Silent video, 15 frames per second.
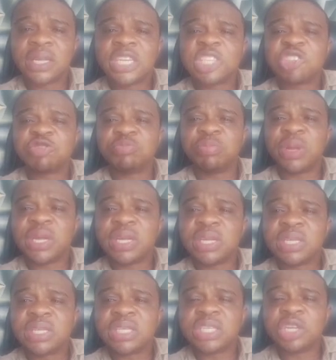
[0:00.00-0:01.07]
The
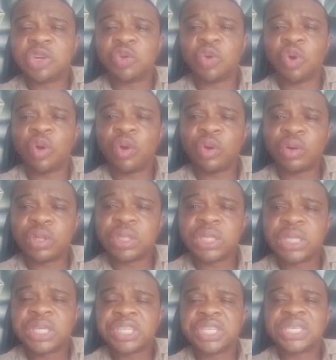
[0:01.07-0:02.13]
cement, the rod,
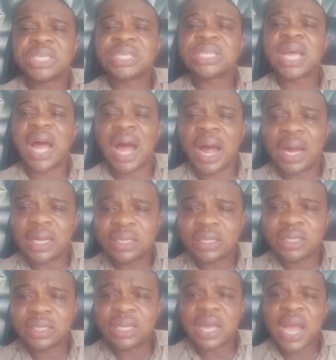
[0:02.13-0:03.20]
the
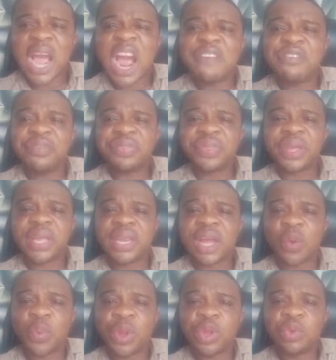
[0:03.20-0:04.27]
sand, everything
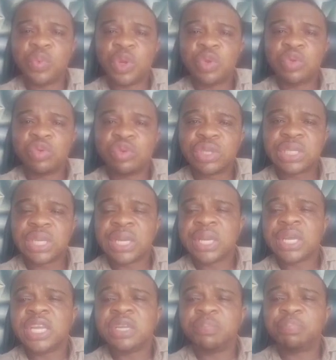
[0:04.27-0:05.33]
that we use
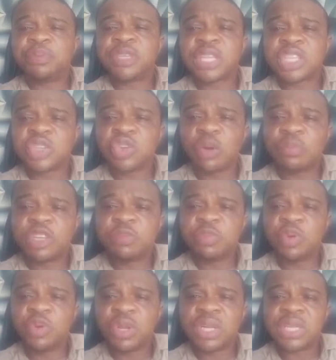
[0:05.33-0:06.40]
in setting up this
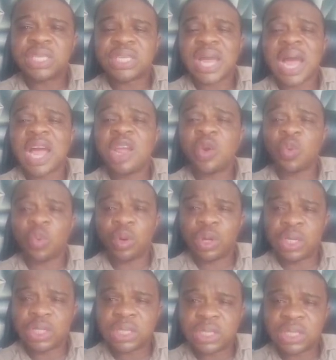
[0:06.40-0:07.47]
building is high
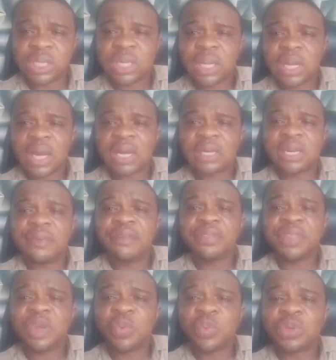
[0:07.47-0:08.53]
quality, and
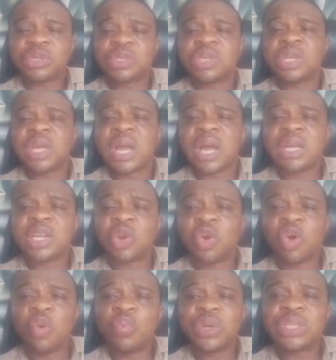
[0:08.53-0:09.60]
everything with, and it
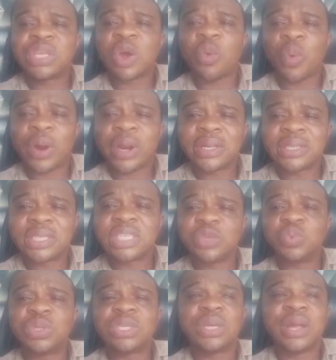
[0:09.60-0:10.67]
comes with a warranty,
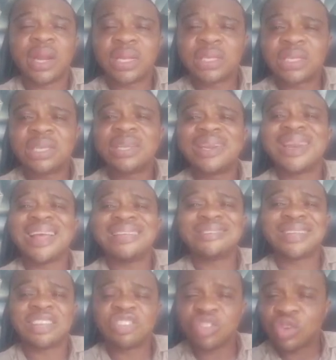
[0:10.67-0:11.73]
with guarantee,
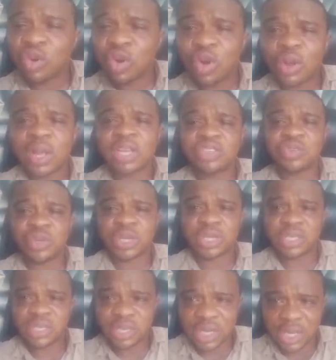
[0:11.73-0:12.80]
last as long as you can
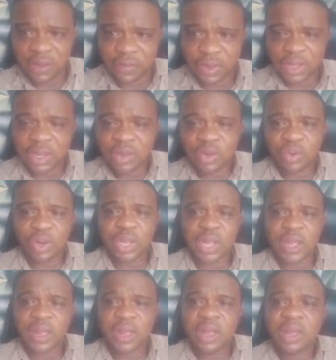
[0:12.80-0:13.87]
live.
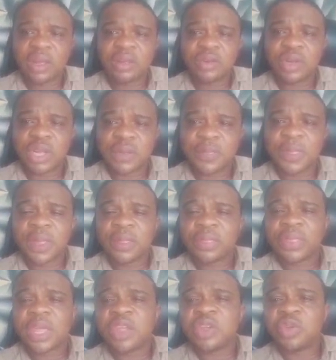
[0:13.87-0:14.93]
Okay,
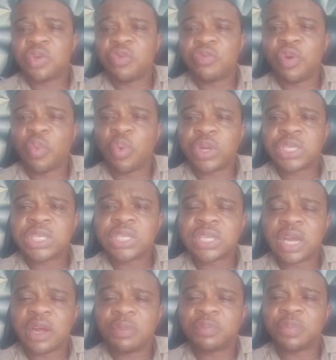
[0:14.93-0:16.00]
thank you for watching.
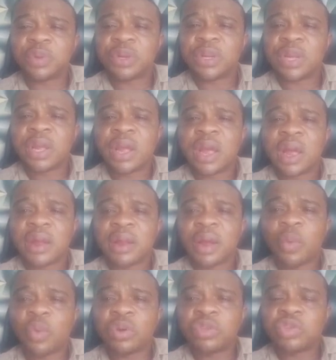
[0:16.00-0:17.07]
And I
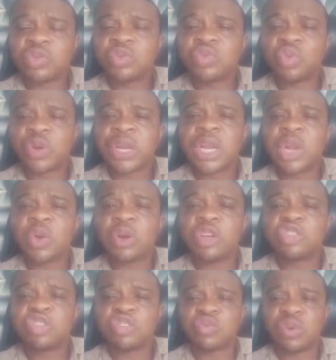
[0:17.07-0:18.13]
want you to click on the
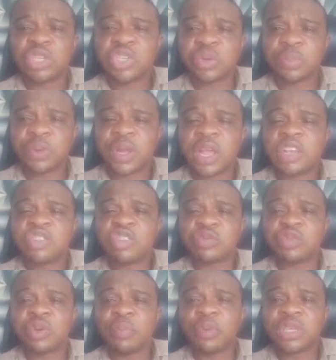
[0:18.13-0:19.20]
subscription
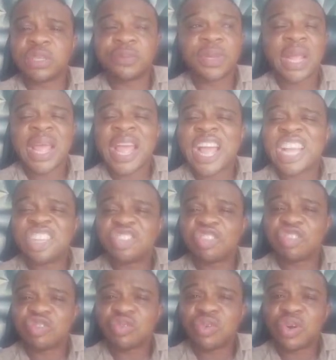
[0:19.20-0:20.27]
button and
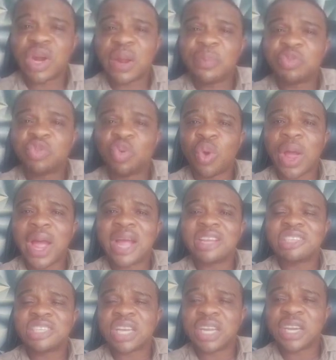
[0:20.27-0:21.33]
subscribe to our
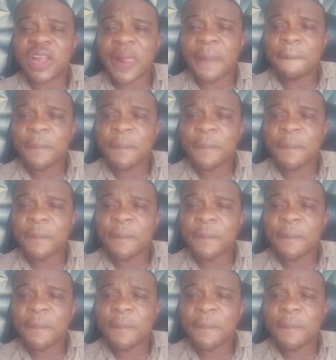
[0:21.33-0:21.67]
channel.